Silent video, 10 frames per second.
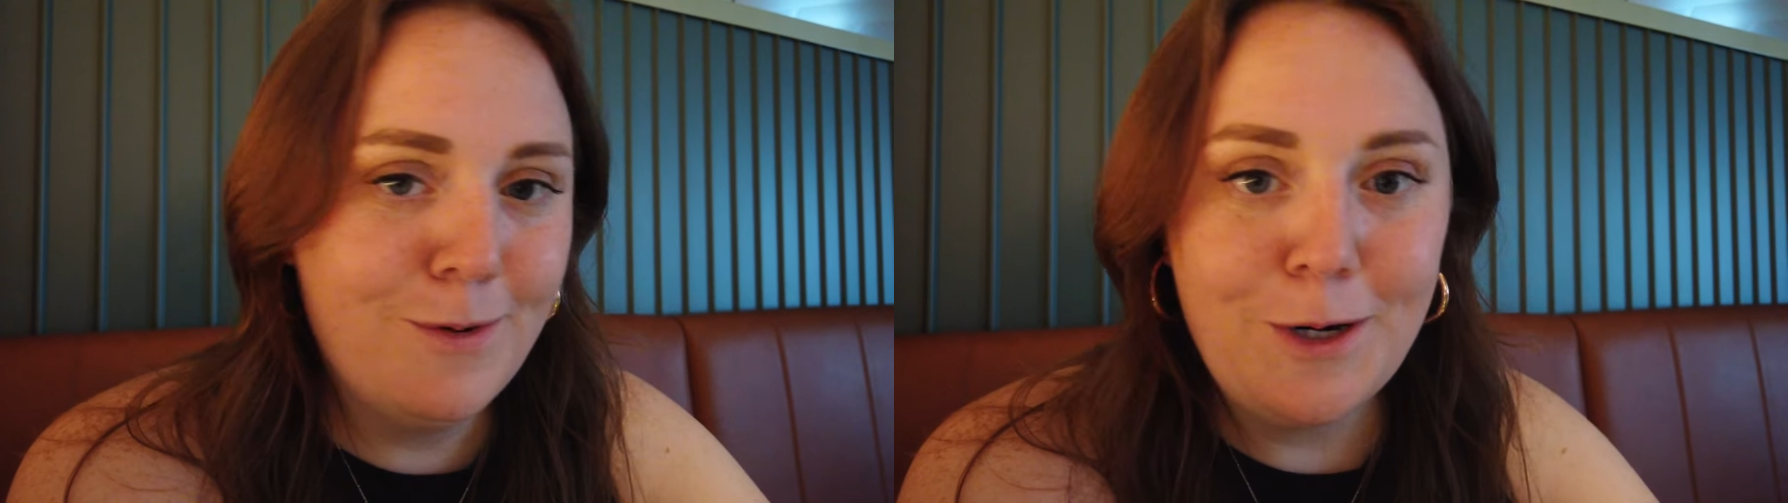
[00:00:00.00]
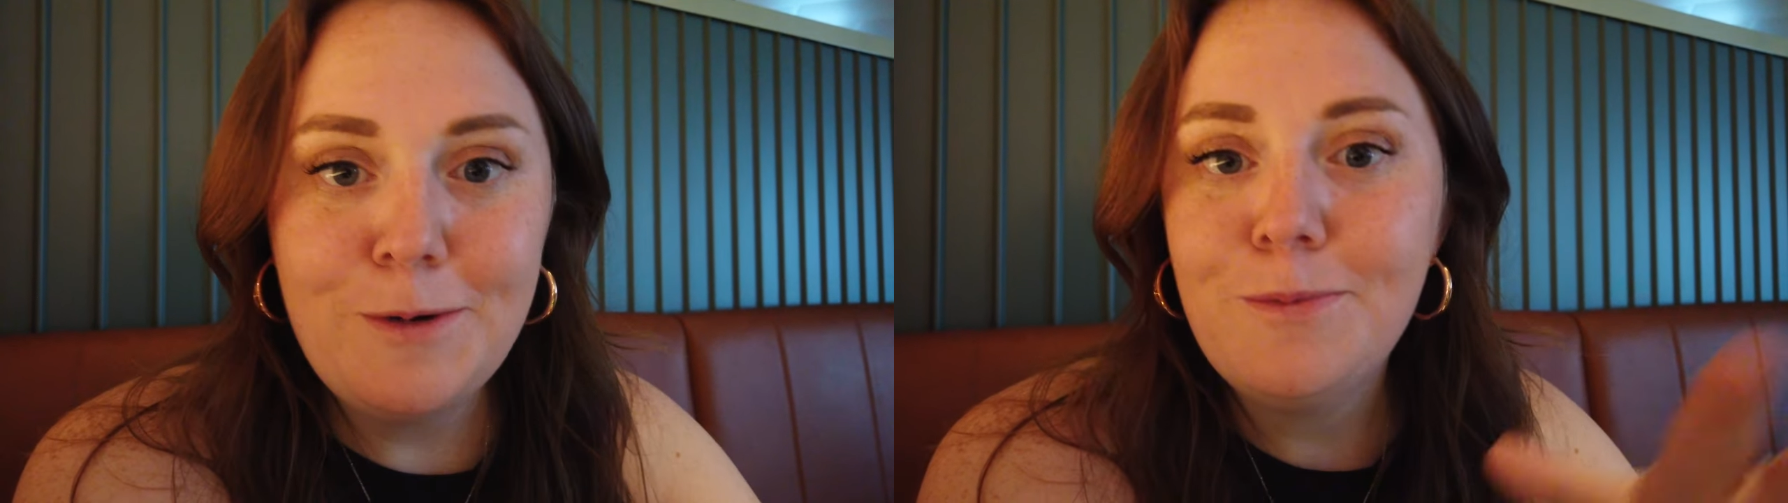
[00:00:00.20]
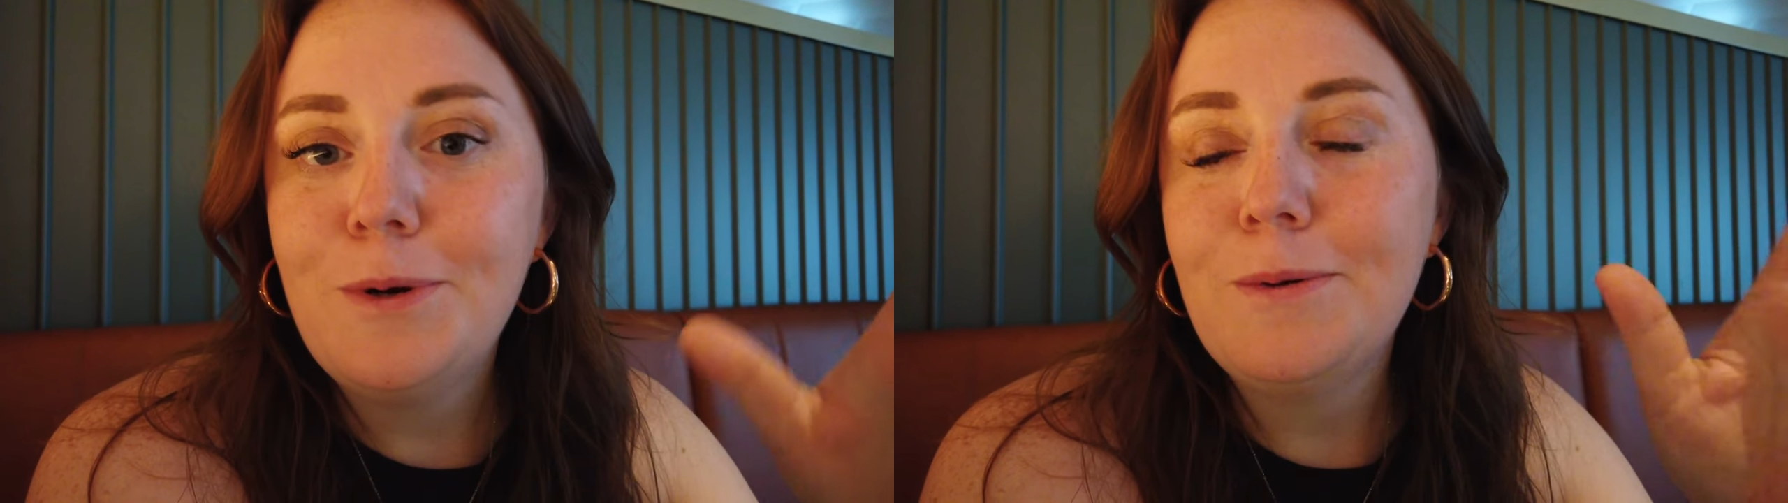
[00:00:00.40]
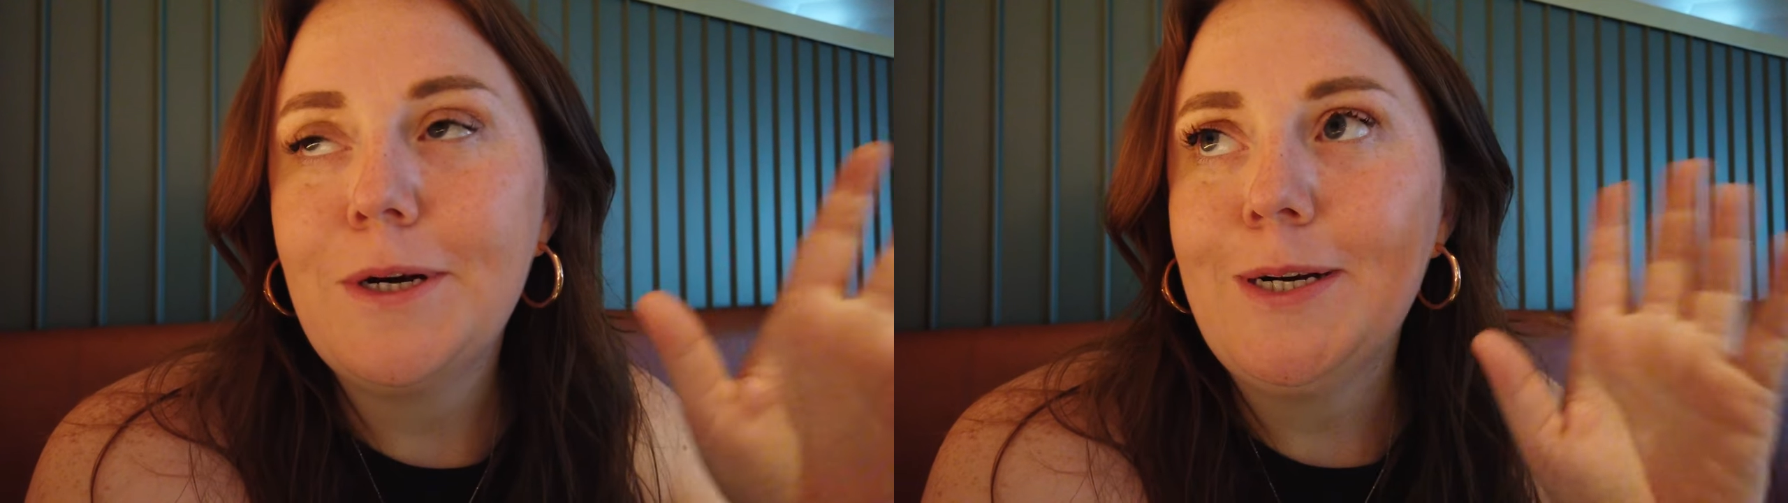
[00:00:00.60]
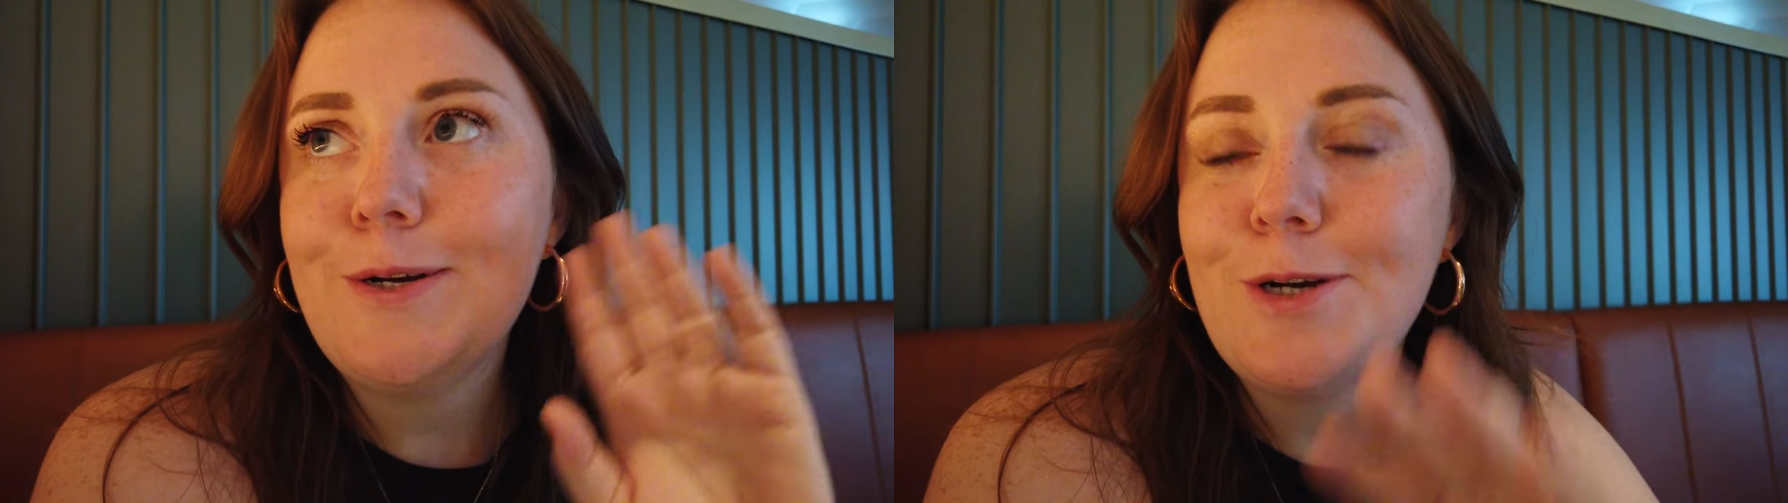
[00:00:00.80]
Group. We
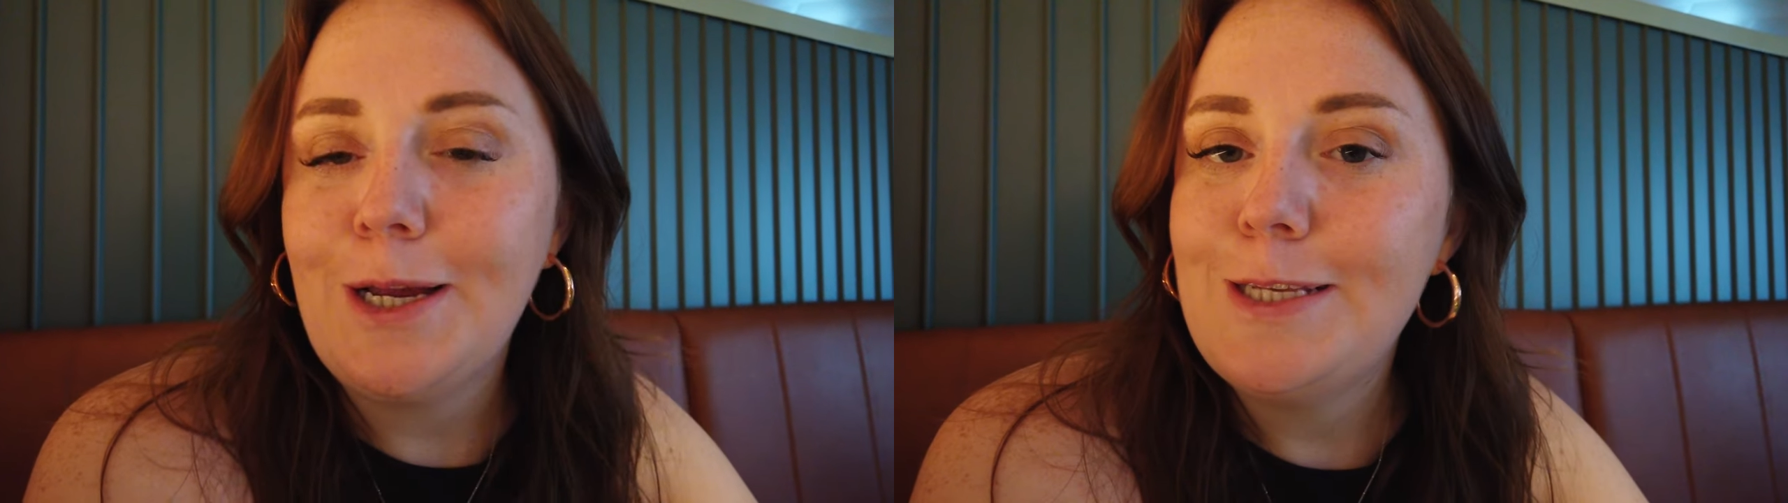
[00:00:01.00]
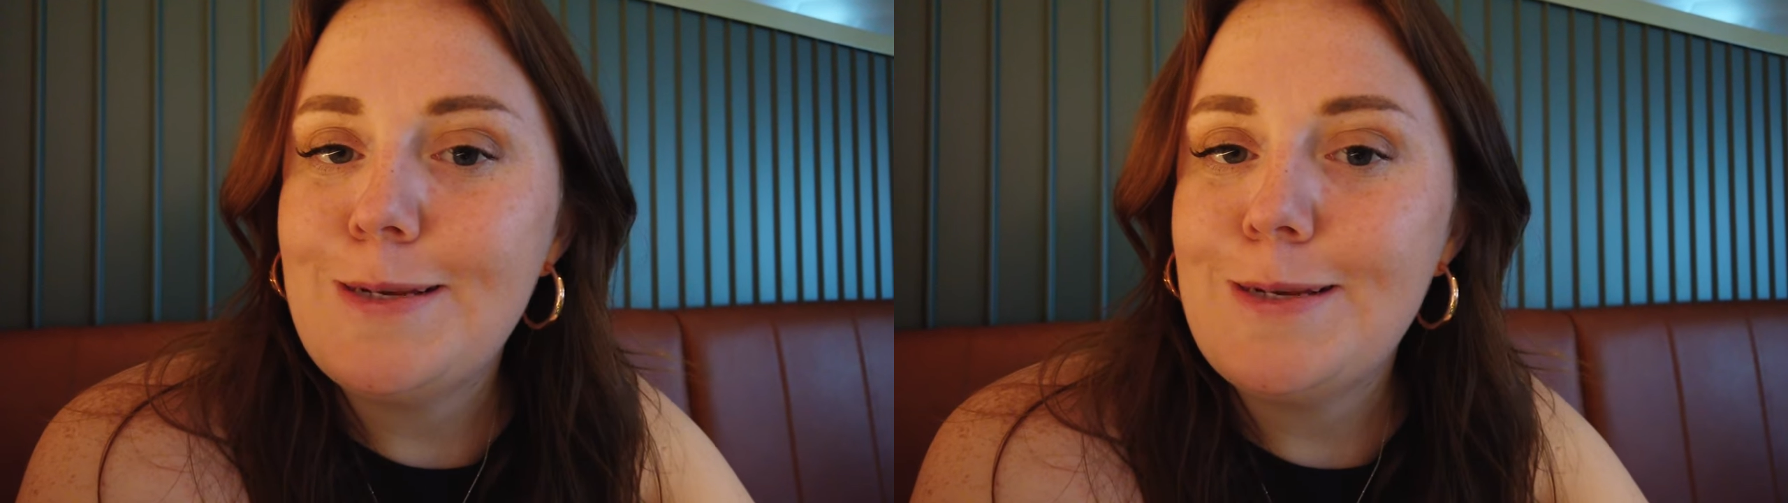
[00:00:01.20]
were drinking